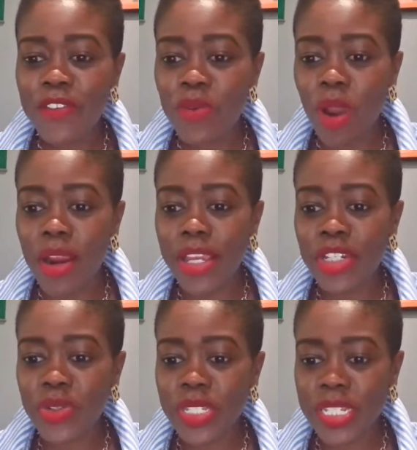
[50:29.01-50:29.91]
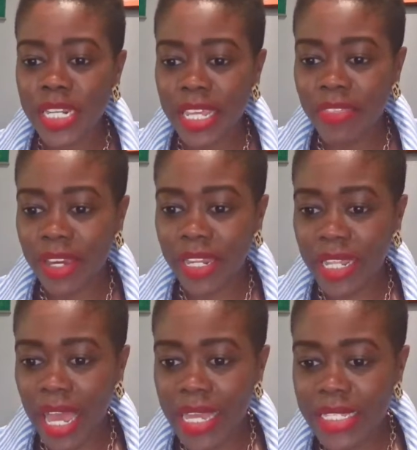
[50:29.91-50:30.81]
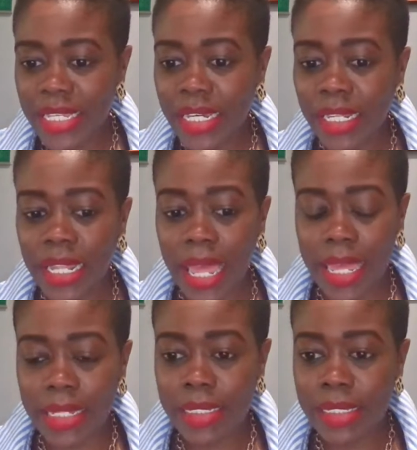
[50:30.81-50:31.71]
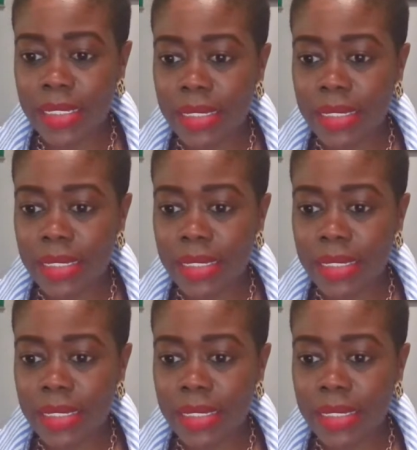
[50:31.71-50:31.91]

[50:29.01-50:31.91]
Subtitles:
you are interested in the closet cleanse,